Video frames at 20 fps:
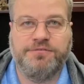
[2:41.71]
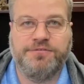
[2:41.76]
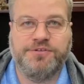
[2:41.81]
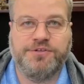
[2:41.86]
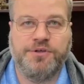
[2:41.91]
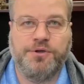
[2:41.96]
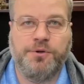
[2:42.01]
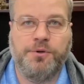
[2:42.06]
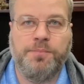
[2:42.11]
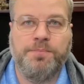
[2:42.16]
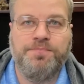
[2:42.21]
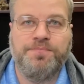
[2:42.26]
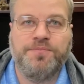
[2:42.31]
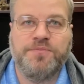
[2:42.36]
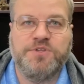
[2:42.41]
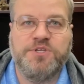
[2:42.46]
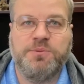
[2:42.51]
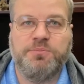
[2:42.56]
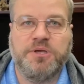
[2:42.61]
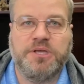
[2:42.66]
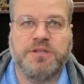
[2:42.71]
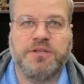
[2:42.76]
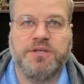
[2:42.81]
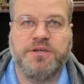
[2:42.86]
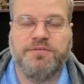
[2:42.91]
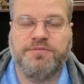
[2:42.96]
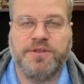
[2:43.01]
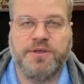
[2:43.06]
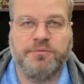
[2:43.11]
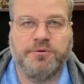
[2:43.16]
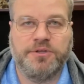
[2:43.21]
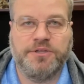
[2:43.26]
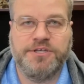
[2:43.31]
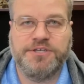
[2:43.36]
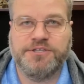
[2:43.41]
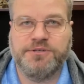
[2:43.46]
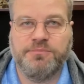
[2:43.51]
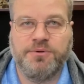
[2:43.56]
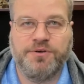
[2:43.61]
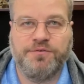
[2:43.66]
So typically, if they
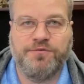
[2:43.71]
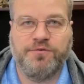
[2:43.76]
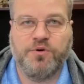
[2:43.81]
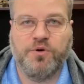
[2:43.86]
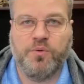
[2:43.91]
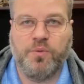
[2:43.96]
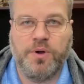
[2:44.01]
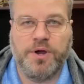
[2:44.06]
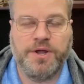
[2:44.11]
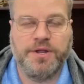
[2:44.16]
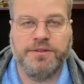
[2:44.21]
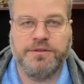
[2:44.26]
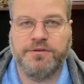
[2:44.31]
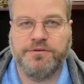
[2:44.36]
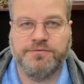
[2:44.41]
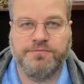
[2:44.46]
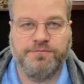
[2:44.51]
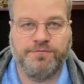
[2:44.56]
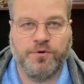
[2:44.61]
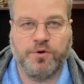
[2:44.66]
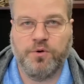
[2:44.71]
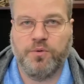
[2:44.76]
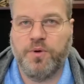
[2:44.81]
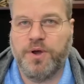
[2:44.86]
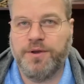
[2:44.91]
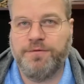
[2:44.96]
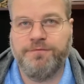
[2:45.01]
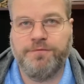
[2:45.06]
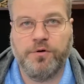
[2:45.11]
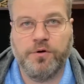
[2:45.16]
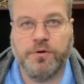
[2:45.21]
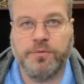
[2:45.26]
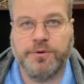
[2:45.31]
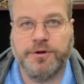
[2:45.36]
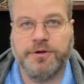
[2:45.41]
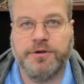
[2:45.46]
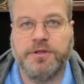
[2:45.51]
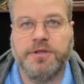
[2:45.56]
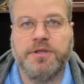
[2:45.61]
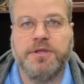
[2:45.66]
release them on 4/1, then 4/1
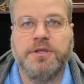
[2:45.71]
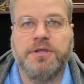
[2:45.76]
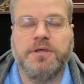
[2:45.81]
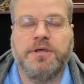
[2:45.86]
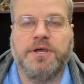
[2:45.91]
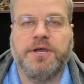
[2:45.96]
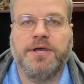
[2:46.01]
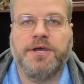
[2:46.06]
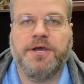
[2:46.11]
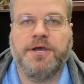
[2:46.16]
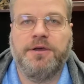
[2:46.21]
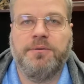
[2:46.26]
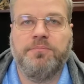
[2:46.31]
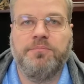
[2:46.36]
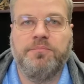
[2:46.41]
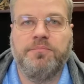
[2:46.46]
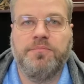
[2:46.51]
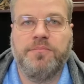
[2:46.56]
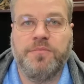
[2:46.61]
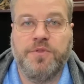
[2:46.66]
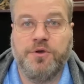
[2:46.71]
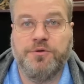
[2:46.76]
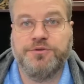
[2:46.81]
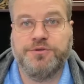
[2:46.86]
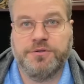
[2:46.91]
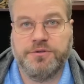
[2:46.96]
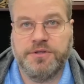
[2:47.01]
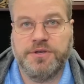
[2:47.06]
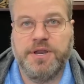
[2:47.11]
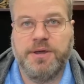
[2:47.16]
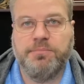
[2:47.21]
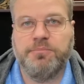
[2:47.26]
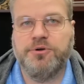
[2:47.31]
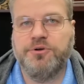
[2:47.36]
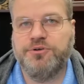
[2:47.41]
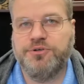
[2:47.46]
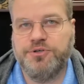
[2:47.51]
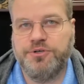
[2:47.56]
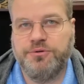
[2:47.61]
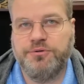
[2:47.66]
forward, those are the
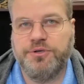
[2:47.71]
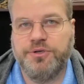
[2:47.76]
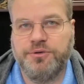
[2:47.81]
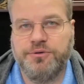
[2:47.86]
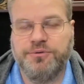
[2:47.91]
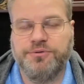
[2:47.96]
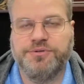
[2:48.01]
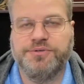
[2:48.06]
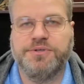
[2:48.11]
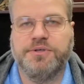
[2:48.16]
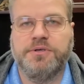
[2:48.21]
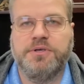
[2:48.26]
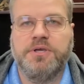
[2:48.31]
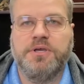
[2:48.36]
numbers you use.